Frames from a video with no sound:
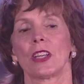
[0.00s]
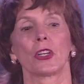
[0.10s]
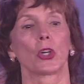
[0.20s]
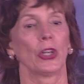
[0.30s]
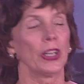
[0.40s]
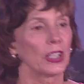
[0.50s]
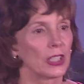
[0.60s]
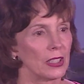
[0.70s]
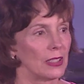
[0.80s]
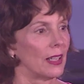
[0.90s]
are
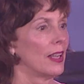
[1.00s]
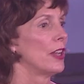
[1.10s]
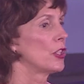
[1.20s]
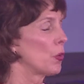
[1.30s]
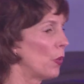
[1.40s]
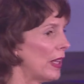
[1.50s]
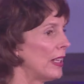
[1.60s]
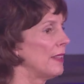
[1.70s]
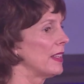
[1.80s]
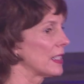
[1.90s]
critical to
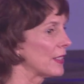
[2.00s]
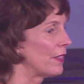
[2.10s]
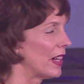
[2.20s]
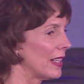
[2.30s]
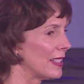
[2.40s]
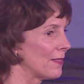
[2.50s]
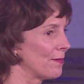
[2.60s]
winning this fight.